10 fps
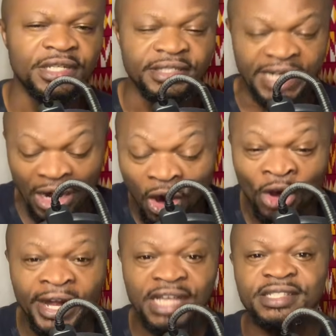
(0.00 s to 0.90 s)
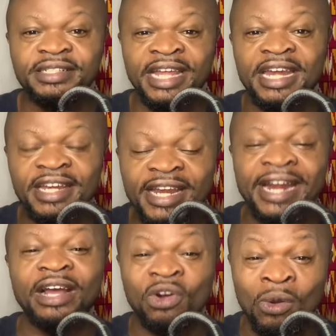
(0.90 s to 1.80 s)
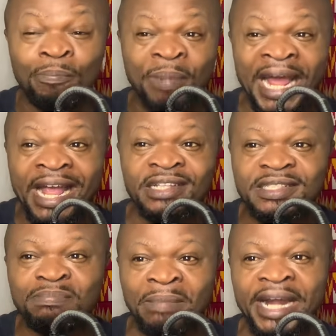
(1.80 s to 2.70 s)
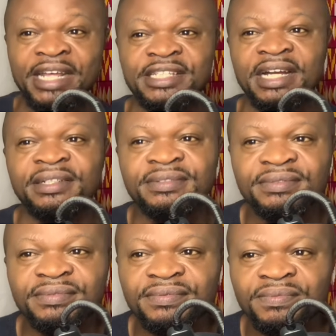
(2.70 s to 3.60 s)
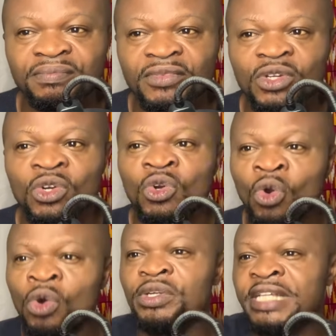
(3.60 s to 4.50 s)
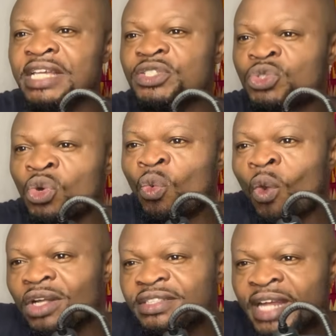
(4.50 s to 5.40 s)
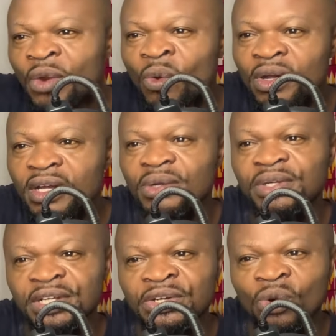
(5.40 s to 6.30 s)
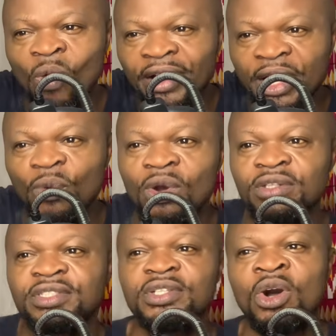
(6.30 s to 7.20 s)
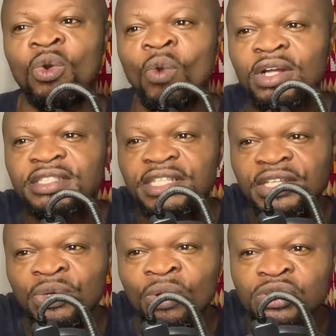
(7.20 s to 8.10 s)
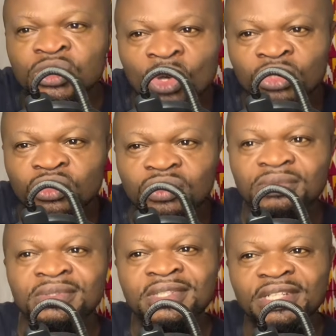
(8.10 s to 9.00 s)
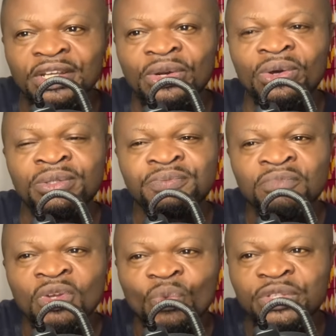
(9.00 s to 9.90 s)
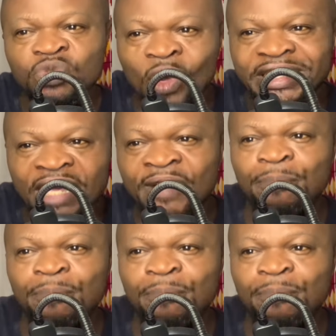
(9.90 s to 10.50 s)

The owners, they needed a compliance manager who will just do what they want or what he was told with whatever